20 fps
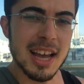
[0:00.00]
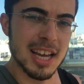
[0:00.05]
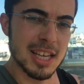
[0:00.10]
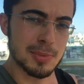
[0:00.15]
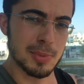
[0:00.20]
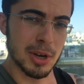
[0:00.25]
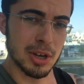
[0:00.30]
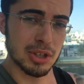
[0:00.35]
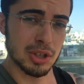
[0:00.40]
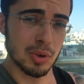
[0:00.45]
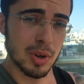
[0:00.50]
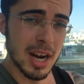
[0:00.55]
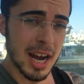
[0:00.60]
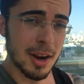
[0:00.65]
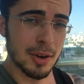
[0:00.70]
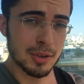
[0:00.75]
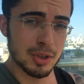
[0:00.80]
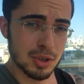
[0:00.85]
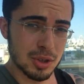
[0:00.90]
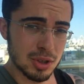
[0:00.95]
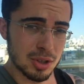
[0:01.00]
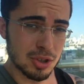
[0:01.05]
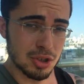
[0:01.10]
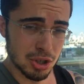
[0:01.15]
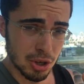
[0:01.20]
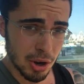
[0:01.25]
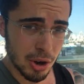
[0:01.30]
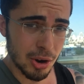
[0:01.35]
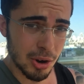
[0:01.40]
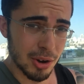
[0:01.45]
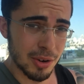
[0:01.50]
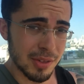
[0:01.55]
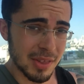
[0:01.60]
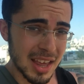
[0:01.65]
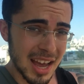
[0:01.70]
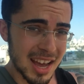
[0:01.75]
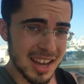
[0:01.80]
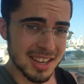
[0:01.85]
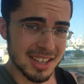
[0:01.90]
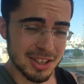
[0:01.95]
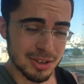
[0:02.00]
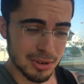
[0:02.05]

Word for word: is because you're not sure that